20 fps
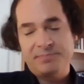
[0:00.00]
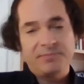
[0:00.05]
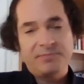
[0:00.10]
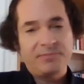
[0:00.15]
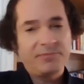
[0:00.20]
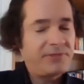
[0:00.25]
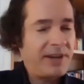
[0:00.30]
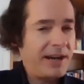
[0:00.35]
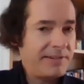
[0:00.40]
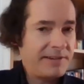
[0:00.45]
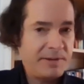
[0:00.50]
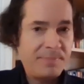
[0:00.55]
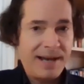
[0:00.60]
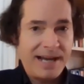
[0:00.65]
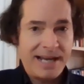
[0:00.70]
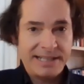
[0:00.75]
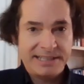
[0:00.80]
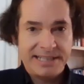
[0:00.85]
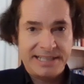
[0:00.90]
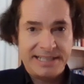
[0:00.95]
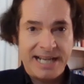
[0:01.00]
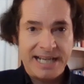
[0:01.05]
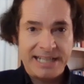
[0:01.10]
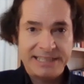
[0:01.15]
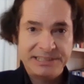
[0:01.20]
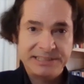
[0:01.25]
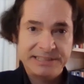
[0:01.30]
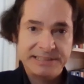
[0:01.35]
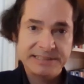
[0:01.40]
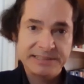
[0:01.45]
very bad
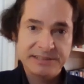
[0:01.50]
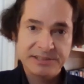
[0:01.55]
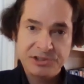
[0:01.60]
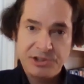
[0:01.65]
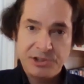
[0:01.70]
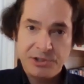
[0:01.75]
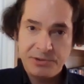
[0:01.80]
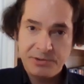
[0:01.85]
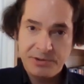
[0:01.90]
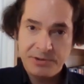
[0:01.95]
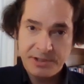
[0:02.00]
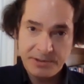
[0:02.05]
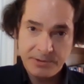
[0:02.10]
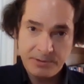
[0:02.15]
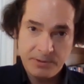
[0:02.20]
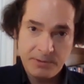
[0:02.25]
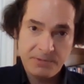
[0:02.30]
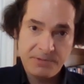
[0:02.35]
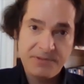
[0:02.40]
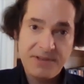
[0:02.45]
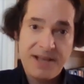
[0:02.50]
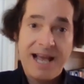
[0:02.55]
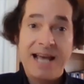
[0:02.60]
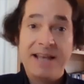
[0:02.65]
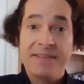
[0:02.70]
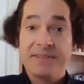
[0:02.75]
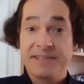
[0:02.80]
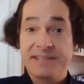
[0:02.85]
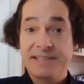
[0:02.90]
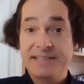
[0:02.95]
connection to the north
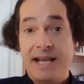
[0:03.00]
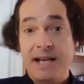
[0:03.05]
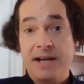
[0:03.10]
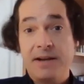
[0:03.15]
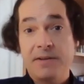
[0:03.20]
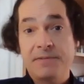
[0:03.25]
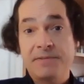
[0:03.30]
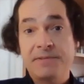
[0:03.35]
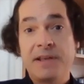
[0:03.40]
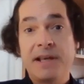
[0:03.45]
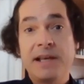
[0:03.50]
and south,